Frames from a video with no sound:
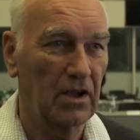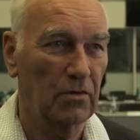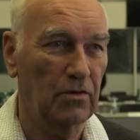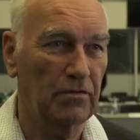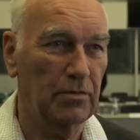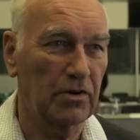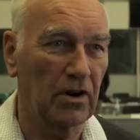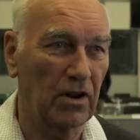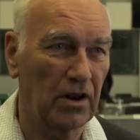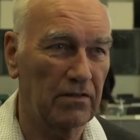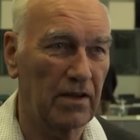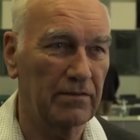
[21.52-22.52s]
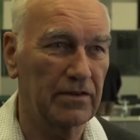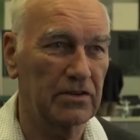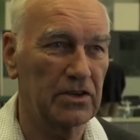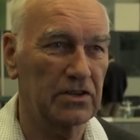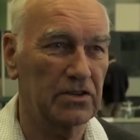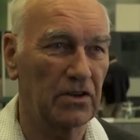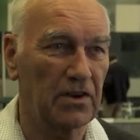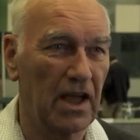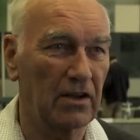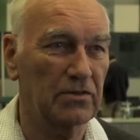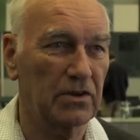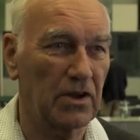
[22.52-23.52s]
We've put a lot of emphasis on
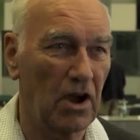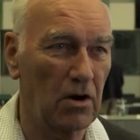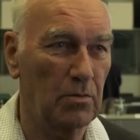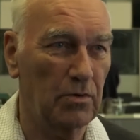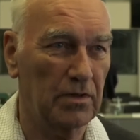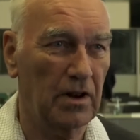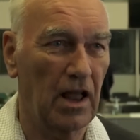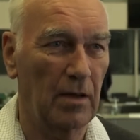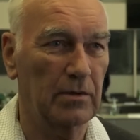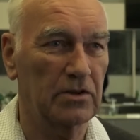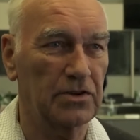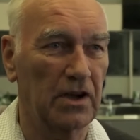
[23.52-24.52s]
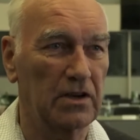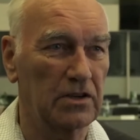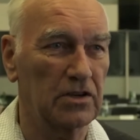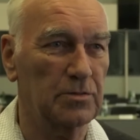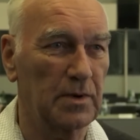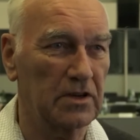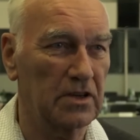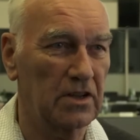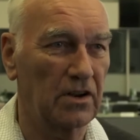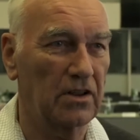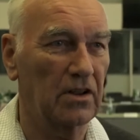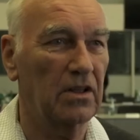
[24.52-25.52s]
how to cope with climate change,
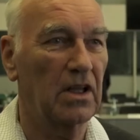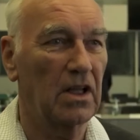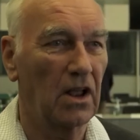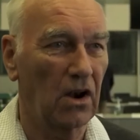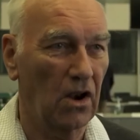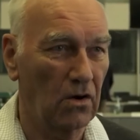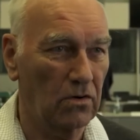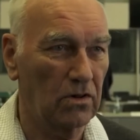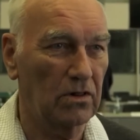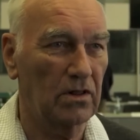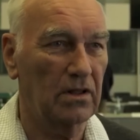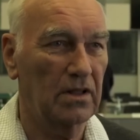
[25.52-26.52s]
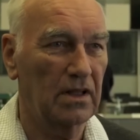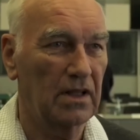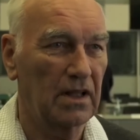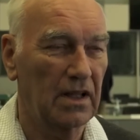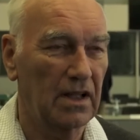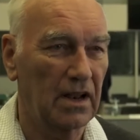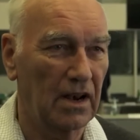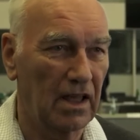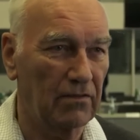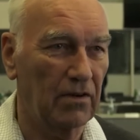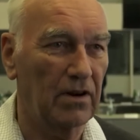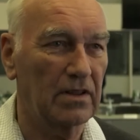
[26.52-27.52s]
especially on a local
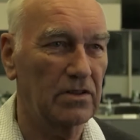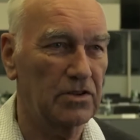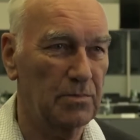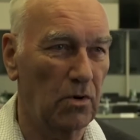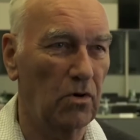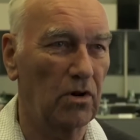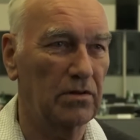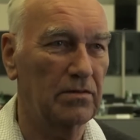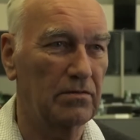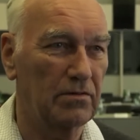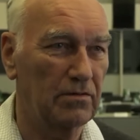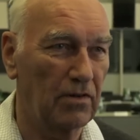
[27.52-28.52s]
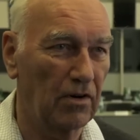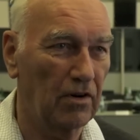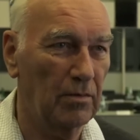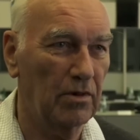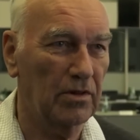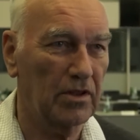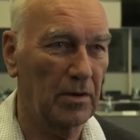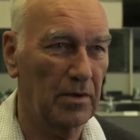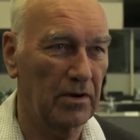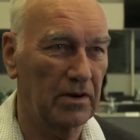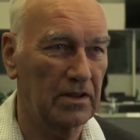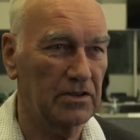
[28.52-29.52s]
level in small and vulnerable
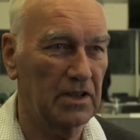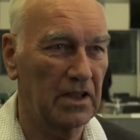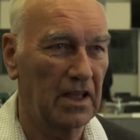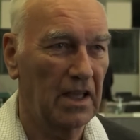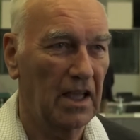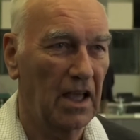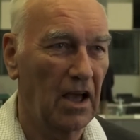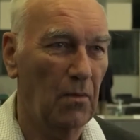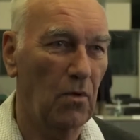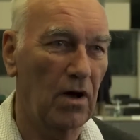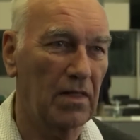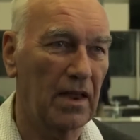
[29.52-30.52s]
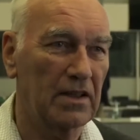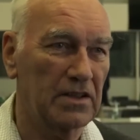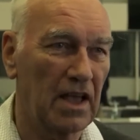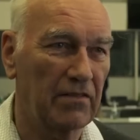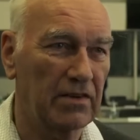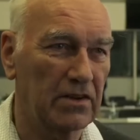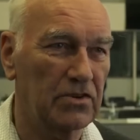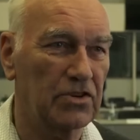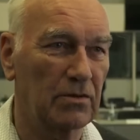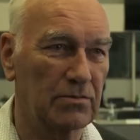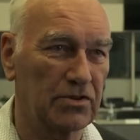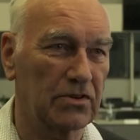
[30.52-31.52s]
communities. And while that is having
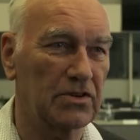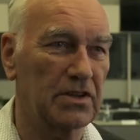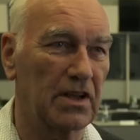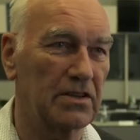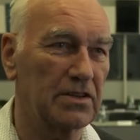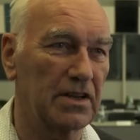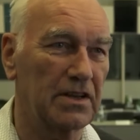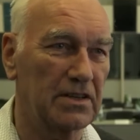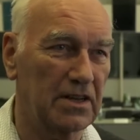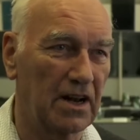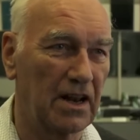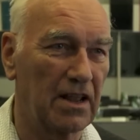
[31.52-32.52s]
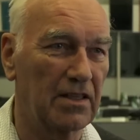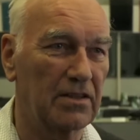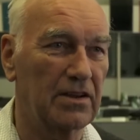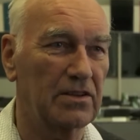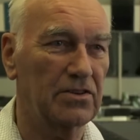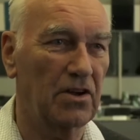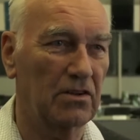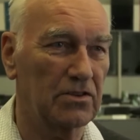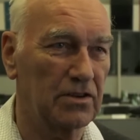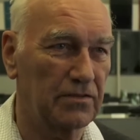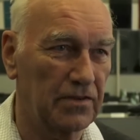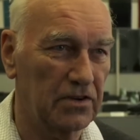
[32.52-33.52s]
some success, it is clear that it's not
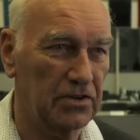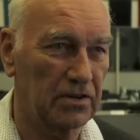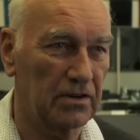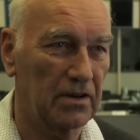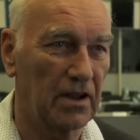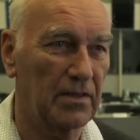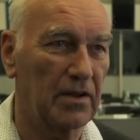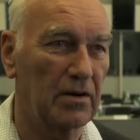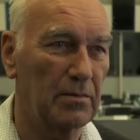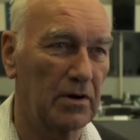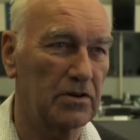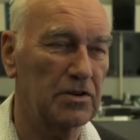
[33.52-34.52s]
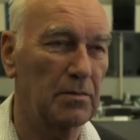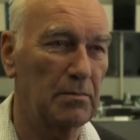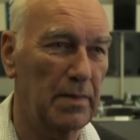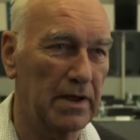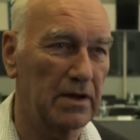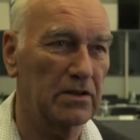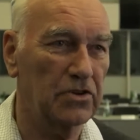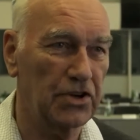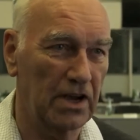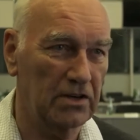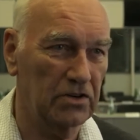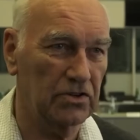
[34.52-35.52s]
sufficient, and there are much bigger
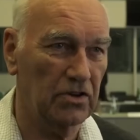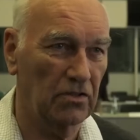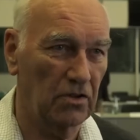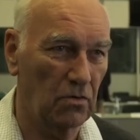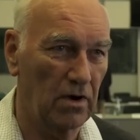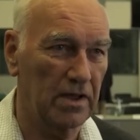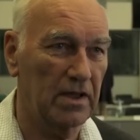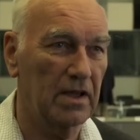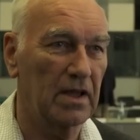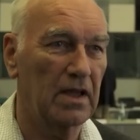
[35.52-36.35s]
changes on the way